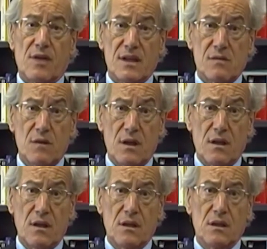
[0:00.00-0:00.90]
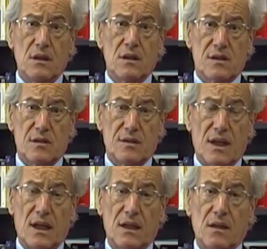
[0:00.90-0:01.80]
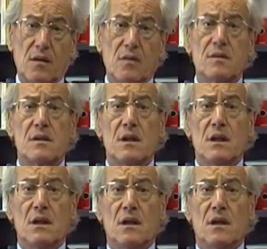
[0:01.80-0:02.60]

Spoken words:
trustworthy, so the line goes.